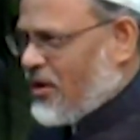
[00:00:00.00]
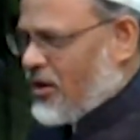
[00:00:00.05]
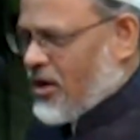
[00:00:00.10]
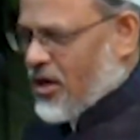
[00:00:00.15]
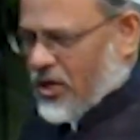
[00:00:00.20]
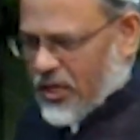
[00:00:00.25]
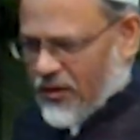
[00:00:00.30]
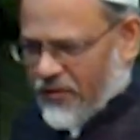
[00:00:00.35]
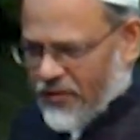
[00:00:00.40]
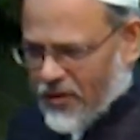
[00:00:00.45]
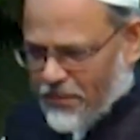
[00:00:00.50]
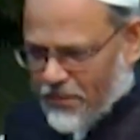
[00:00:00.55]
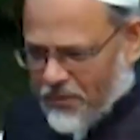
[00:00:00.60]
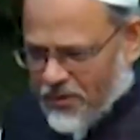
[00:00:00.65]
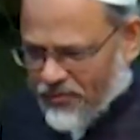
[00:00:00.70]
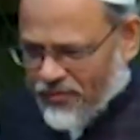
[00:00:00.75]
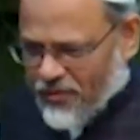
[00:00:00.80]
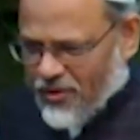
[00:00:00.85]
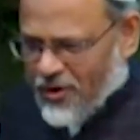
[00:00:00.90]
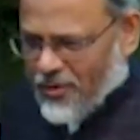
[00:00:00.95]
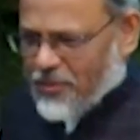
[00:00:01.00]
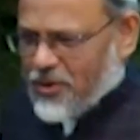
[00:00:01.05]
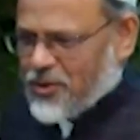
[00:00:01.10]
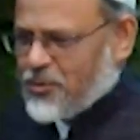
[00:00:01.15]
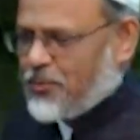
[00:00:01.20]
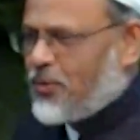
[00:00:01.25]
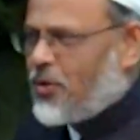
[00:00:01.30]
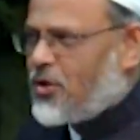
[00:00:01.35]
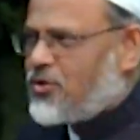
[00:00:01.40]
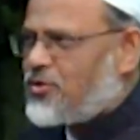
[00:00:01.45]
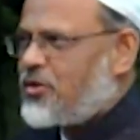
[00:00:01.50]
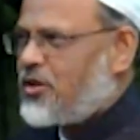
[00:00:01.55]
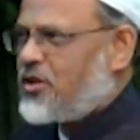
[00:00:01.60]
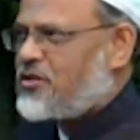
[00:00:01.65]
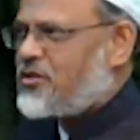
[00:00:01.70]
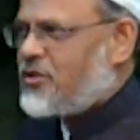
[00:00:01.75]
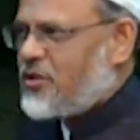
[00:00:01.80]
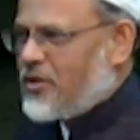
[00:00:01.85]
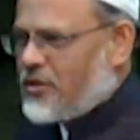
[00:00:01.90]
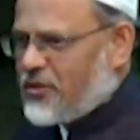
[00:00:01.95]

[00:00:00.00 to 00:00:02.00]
and he will perform his prostration